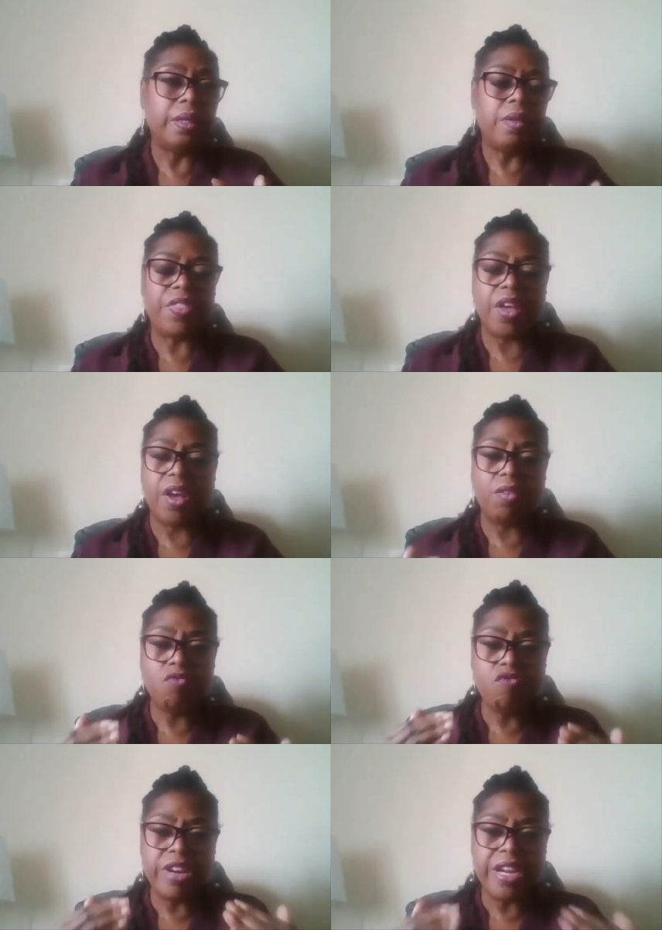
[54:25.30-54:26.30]
that
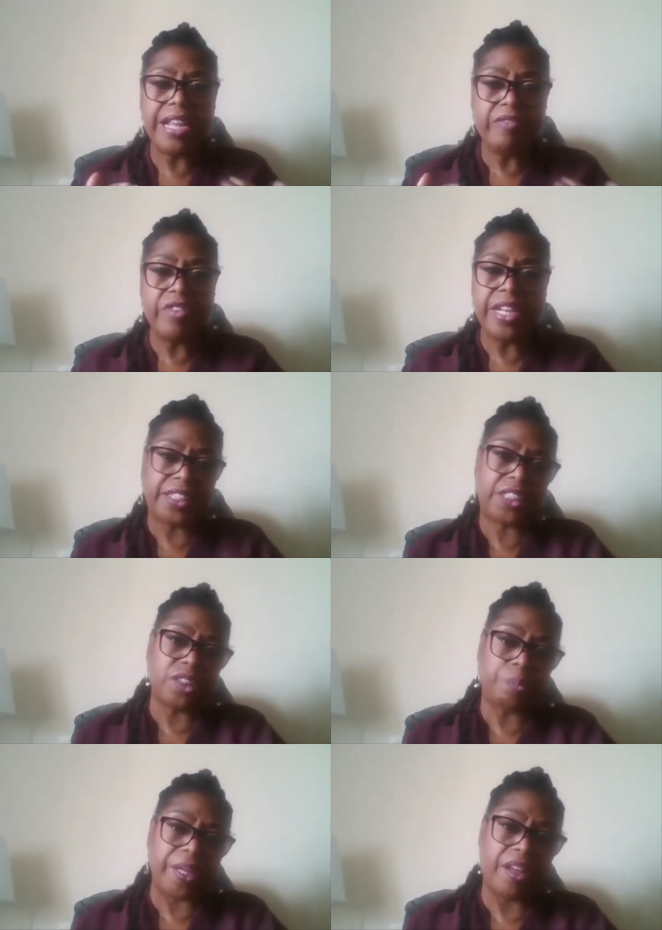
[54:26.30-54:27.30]
really, really stood
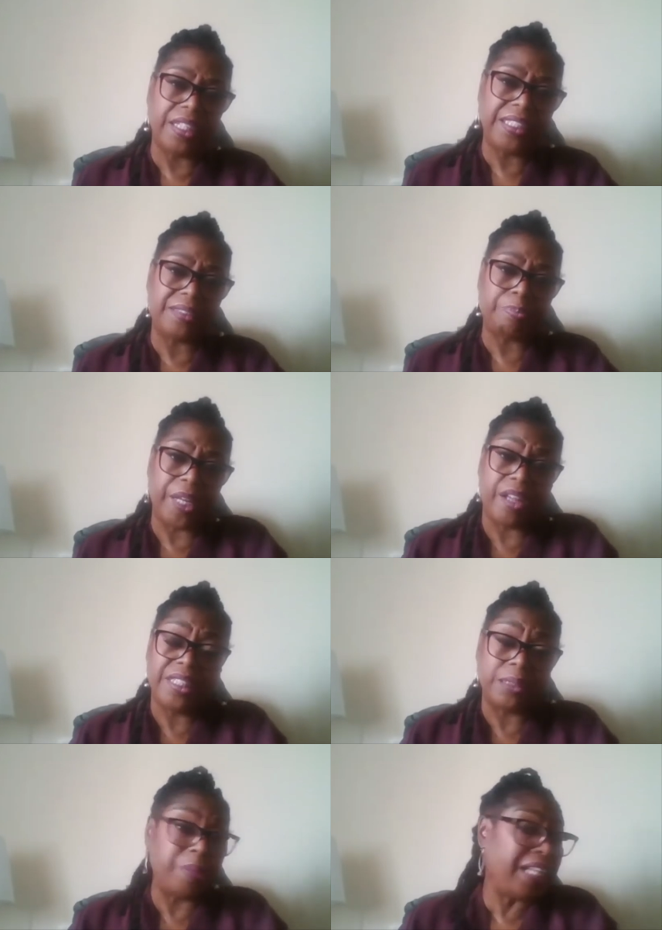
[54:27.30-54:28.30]
behind behind
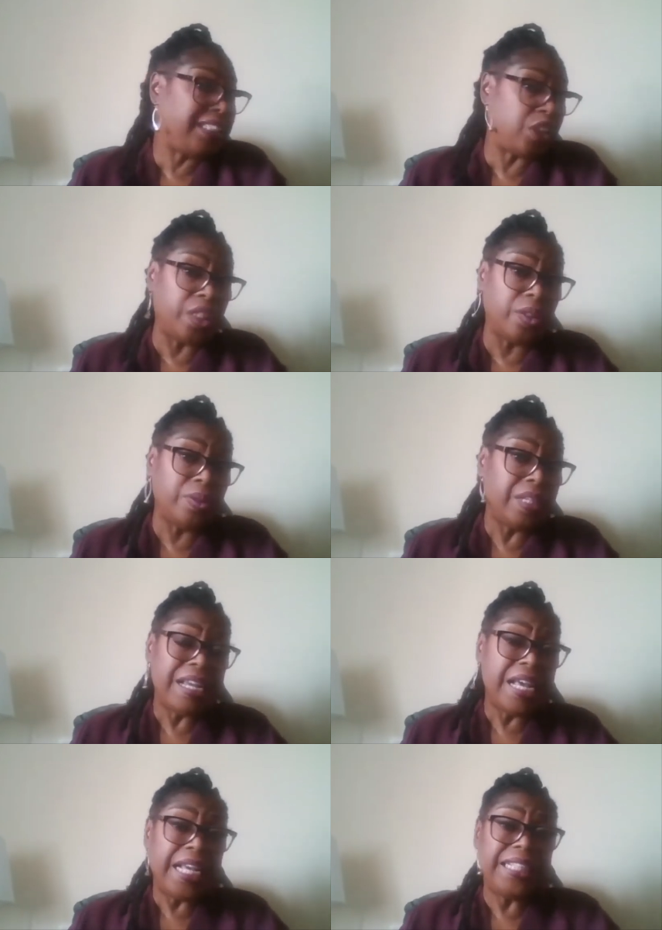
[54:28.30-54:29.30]
him. And you know,
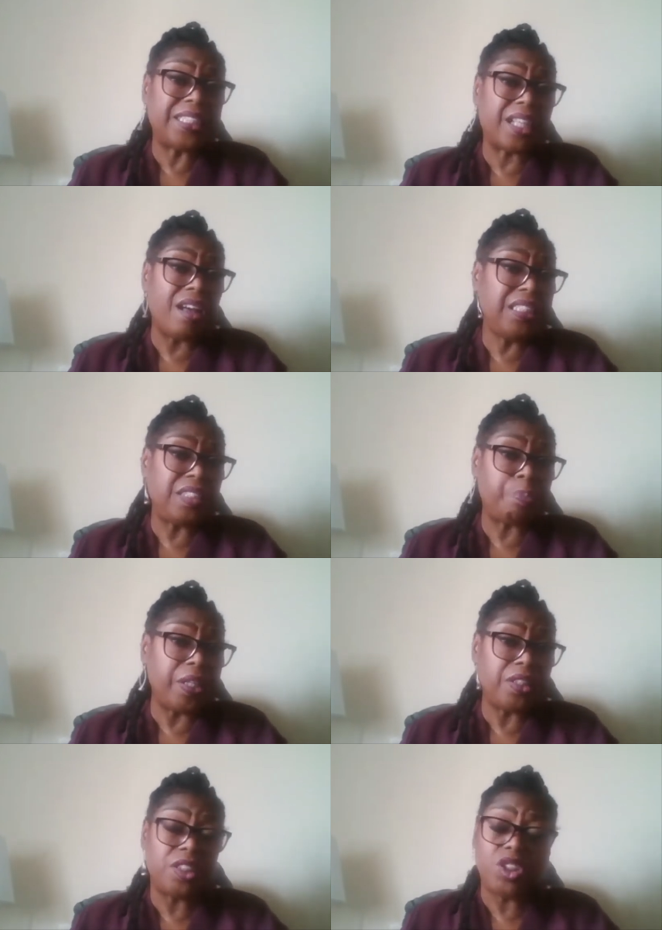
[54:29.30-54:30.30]
he's the kind of
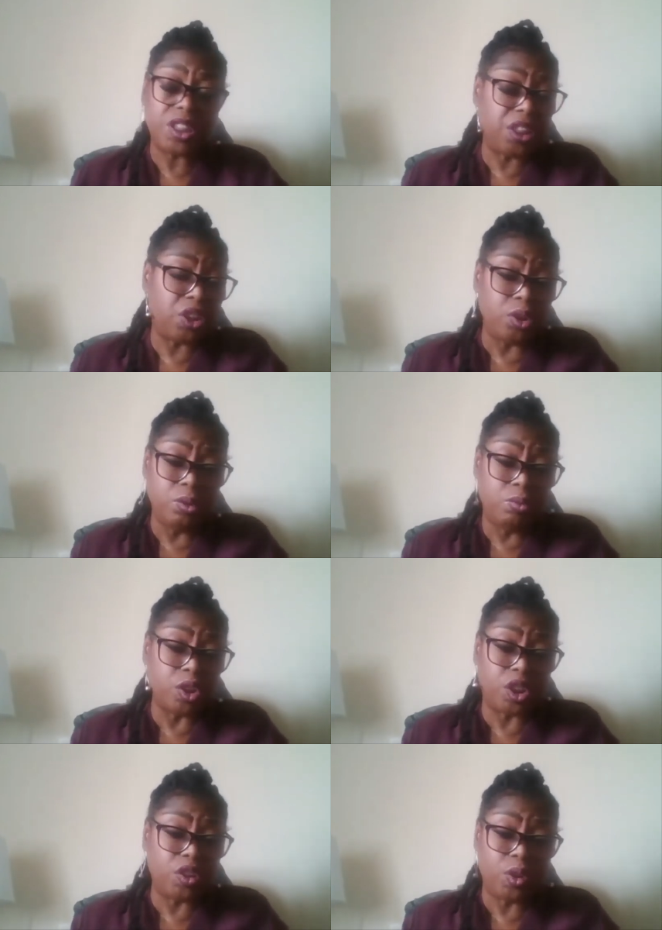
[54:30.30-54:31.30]
person, just as you
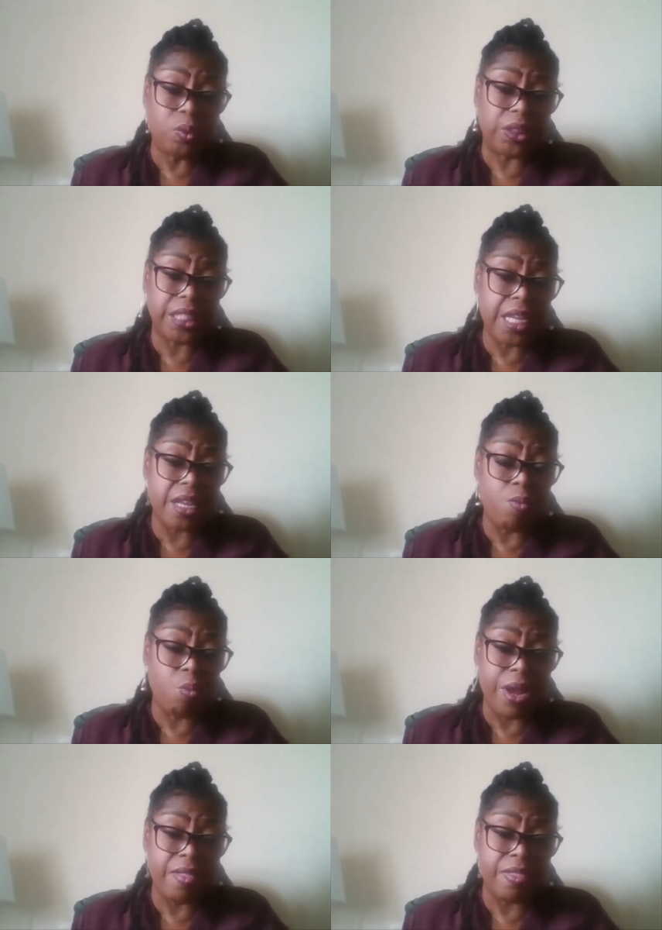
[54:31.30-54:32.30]
just as you see
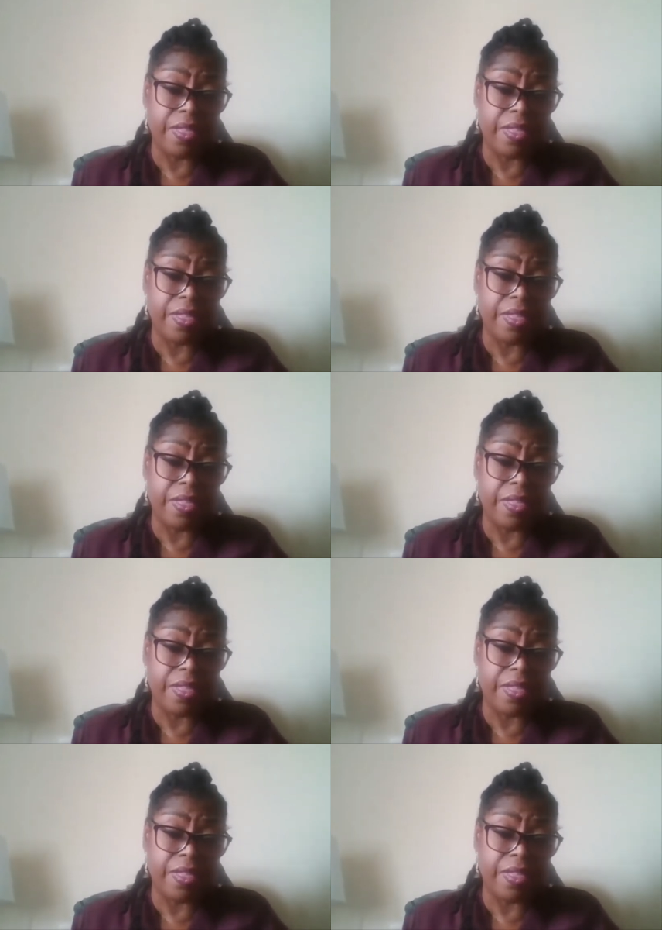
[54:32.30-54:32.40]
with